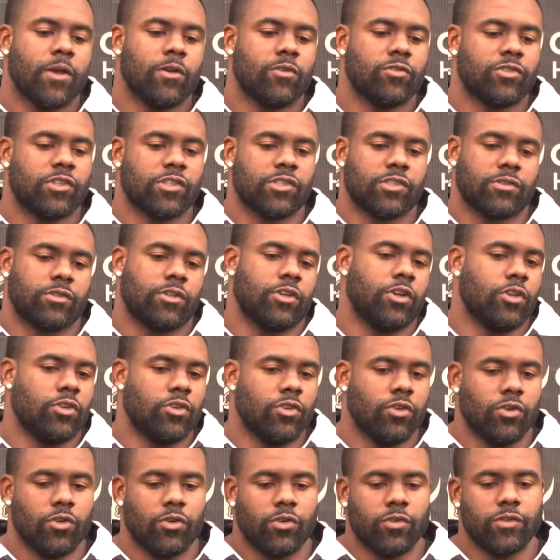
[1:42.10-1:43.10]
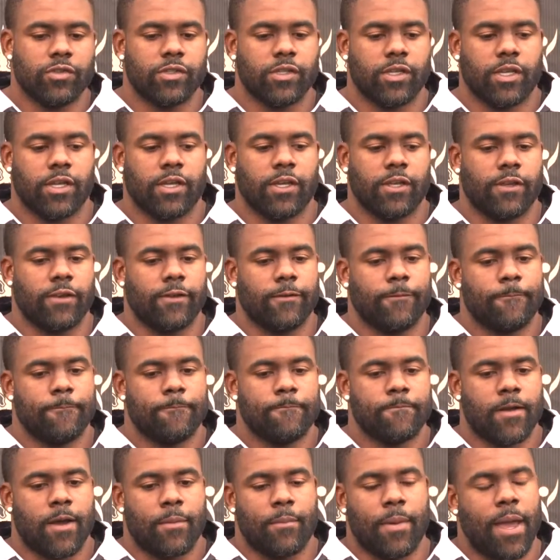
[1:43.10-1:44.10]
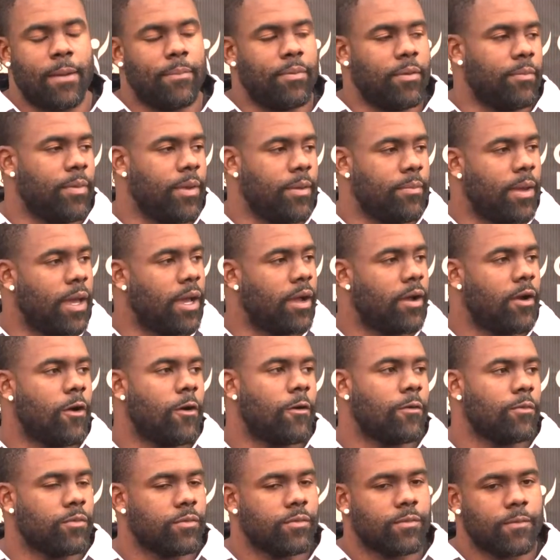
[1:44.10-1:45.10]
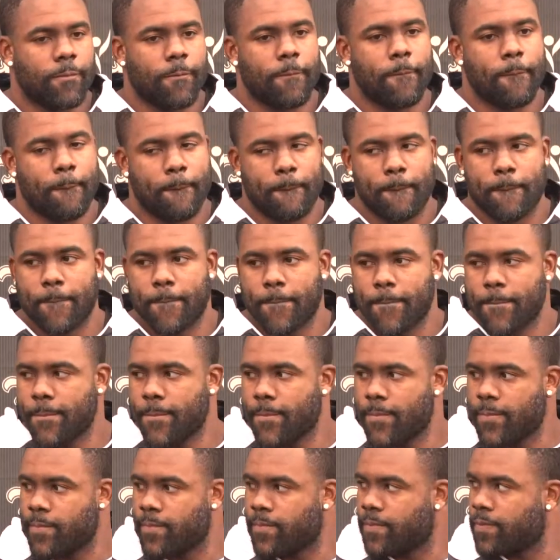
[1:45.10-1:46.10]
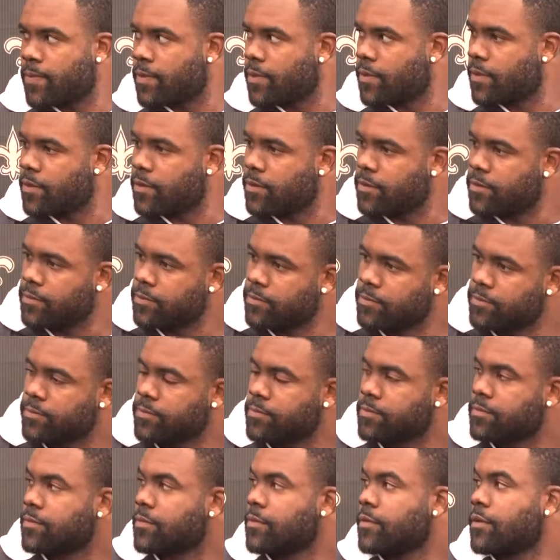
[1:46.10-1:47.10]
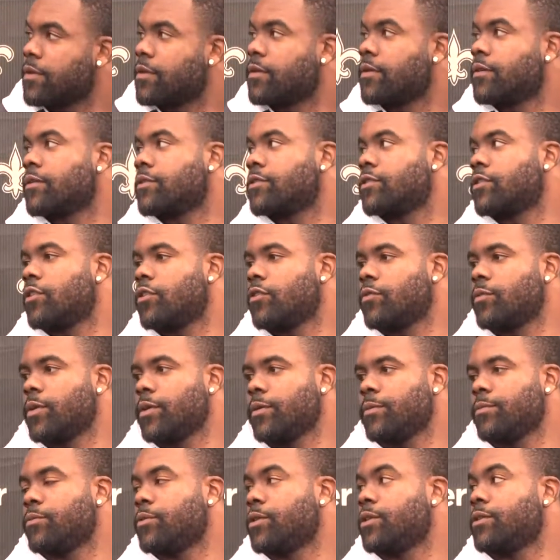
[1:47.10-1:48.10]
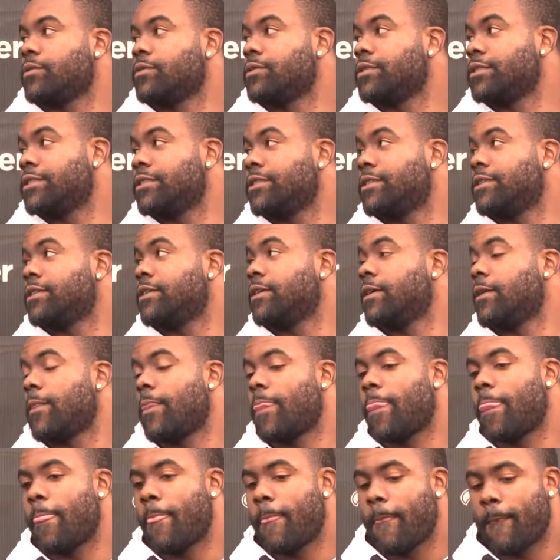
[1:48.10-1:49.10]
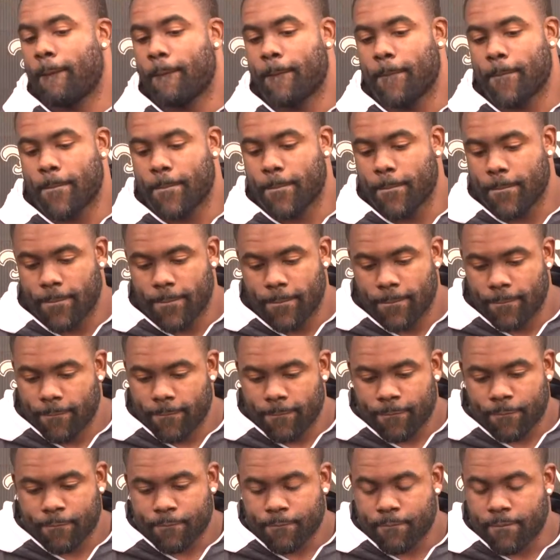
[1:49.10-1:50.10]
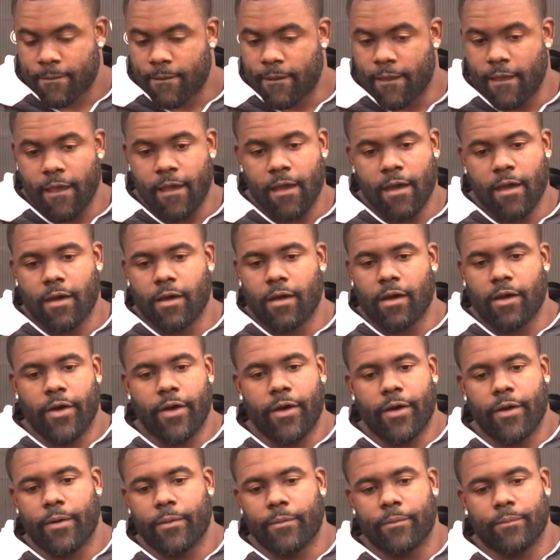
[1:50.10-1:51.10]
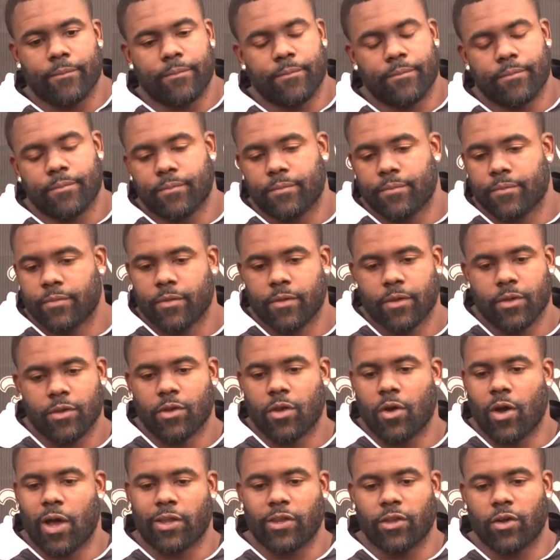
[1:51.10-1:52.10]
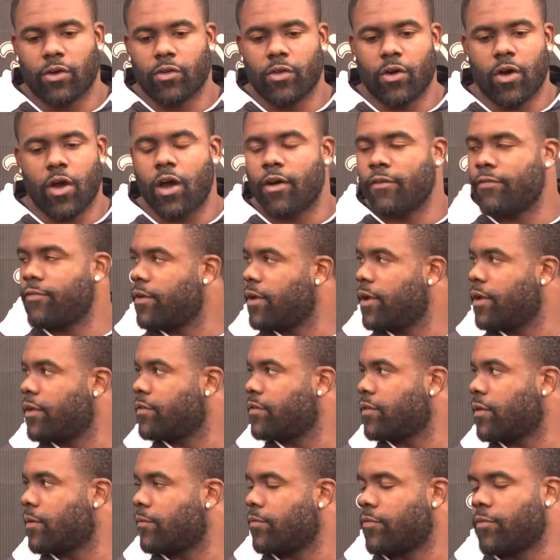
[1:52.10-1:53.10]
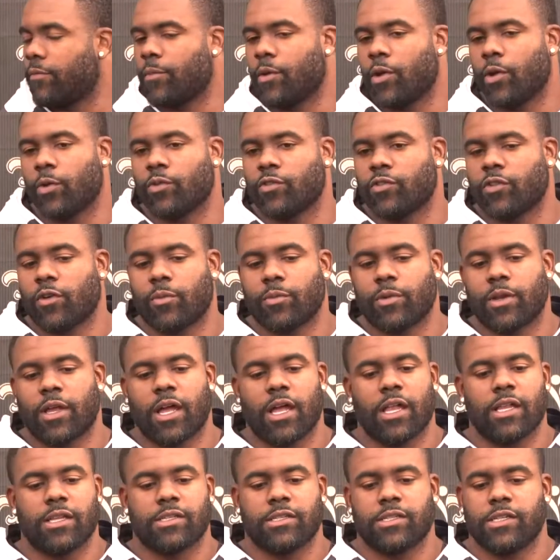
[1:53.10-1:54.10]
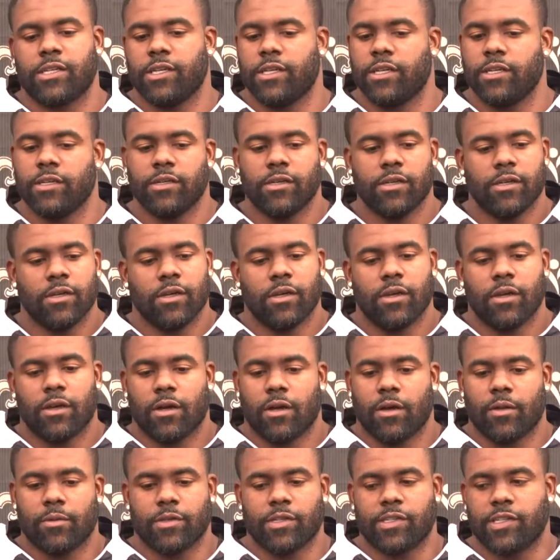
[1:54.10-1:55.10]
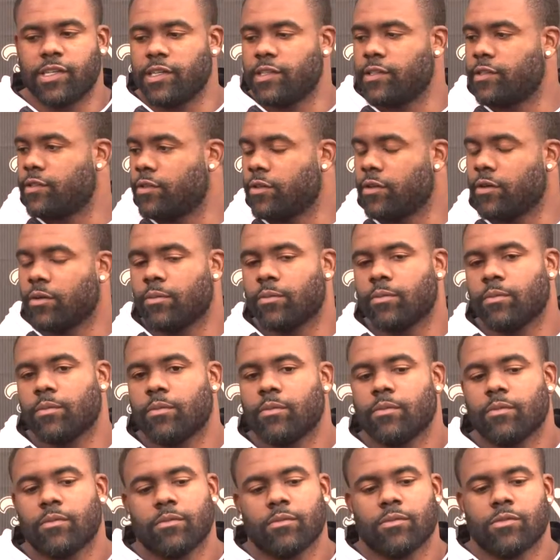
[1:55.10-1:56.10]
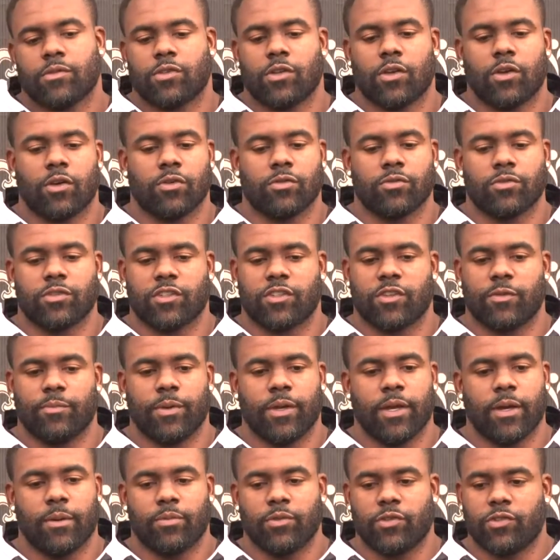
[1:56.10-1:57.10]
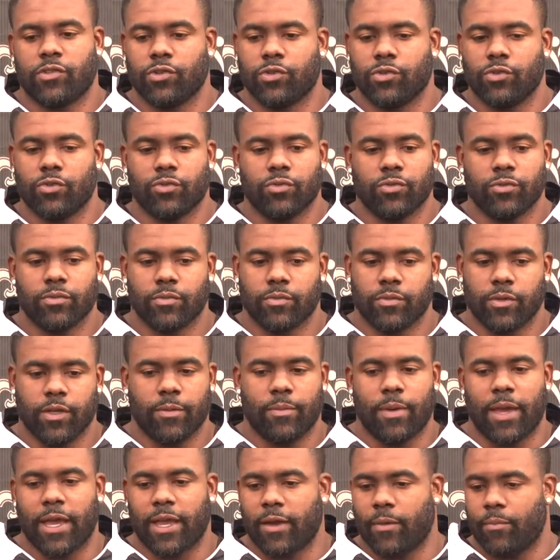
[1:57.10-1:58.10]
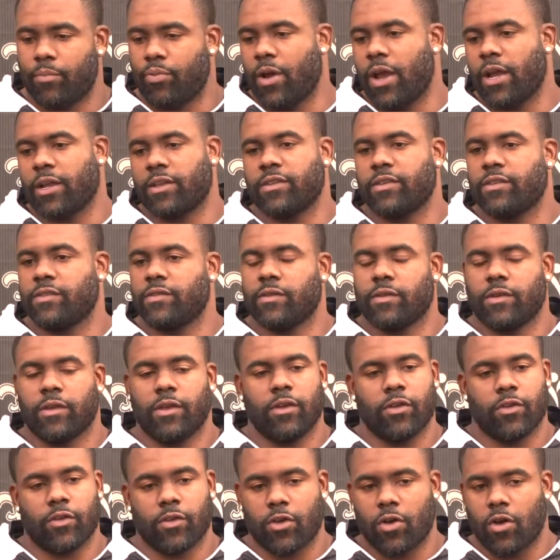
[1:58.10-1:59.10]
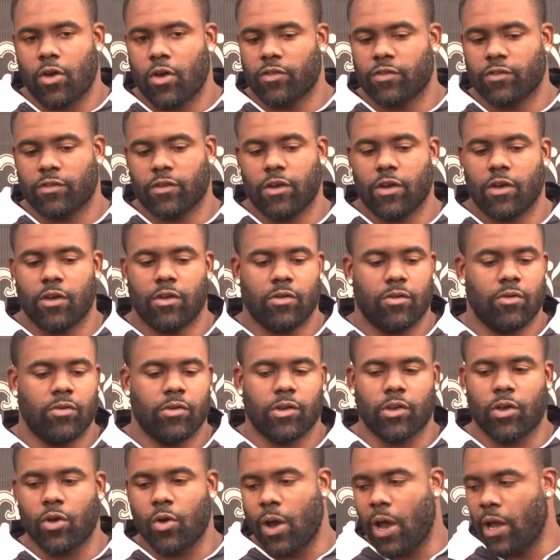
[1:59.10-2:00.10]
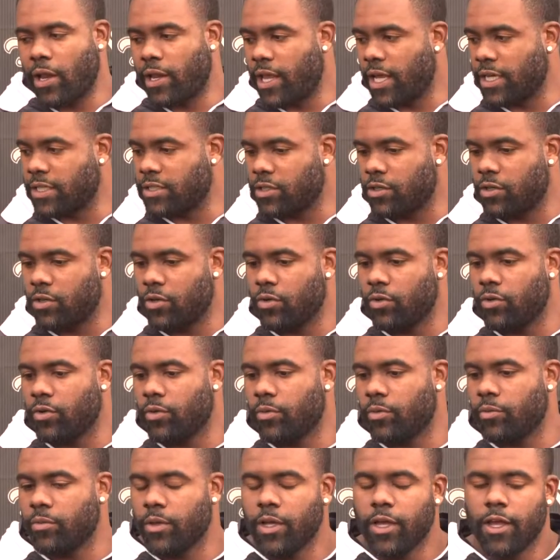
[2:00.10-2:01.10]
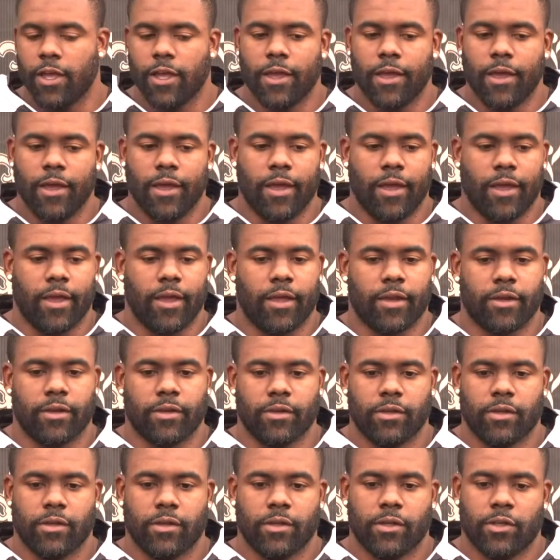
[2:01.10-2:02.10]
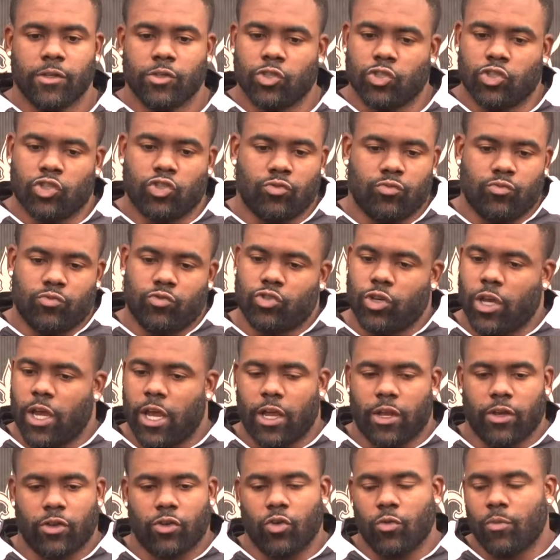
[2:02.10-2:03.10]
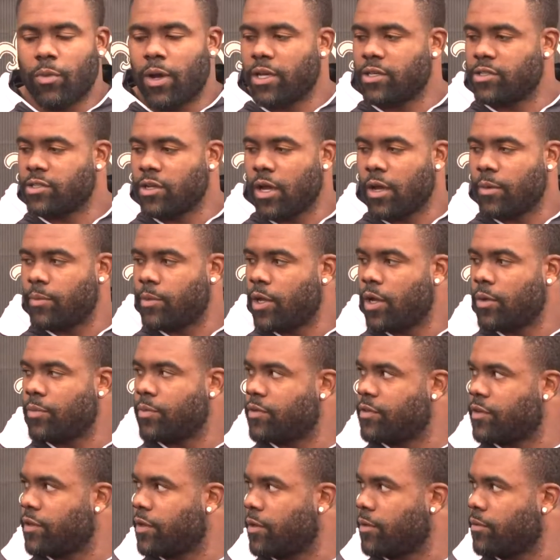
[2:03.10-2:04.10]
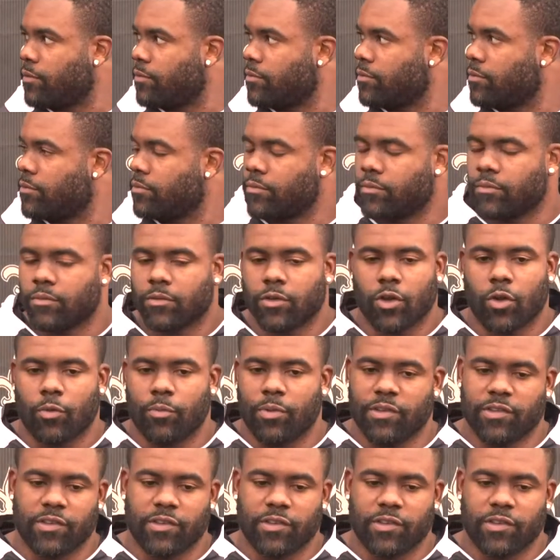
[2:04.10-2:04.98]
it was just good news, and I'm happy to be back home. Did you, you just kind of fall right back into it? Excuse me? You just kind of fall right back into it on the practice field? Yeah. Um, you know, I know the offense. I'm familiar with terminology, um, the system. So just to be able to get back in practice and hear the calls in the huddle and go out and execute them and just try and do my job to help the team, you know,